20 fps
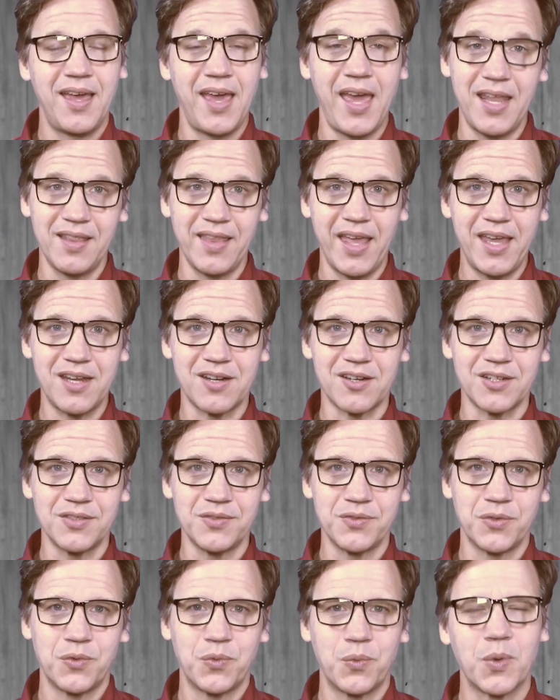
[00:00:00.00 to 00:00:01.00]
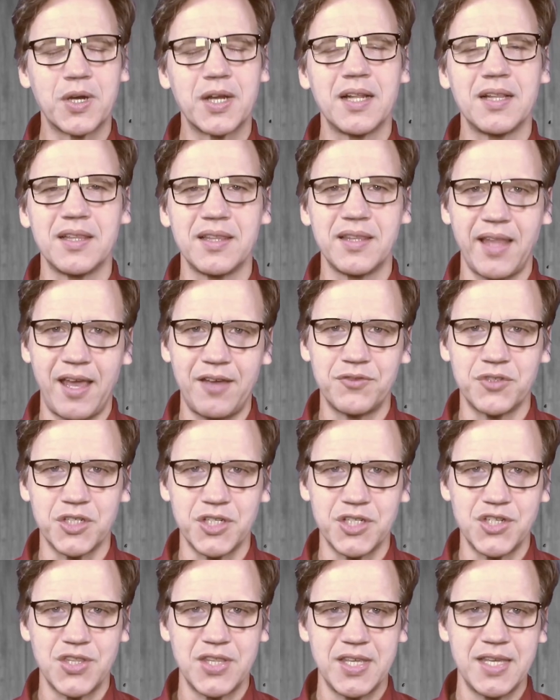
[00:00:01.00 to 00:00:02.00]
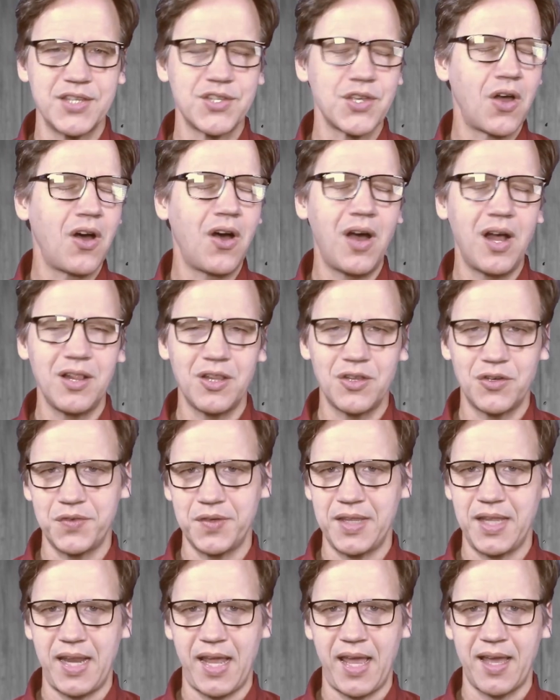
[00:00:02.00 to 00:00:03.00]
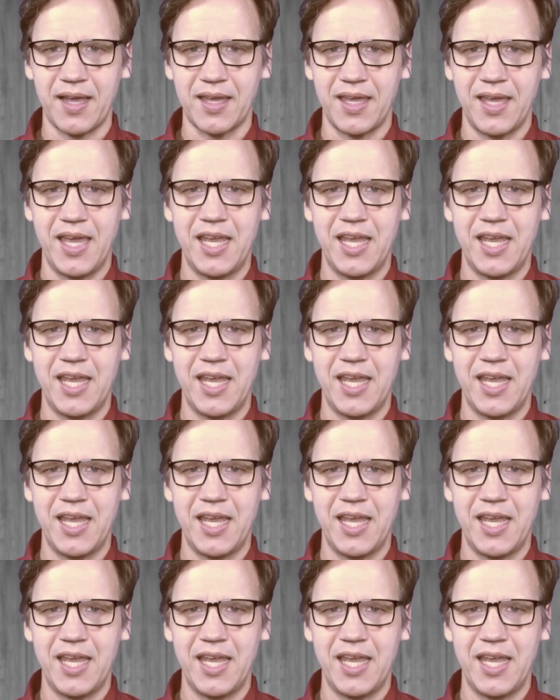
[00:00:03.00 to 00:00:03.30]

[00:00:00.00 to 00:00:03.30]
And later, we're going to leverage these all over the neck,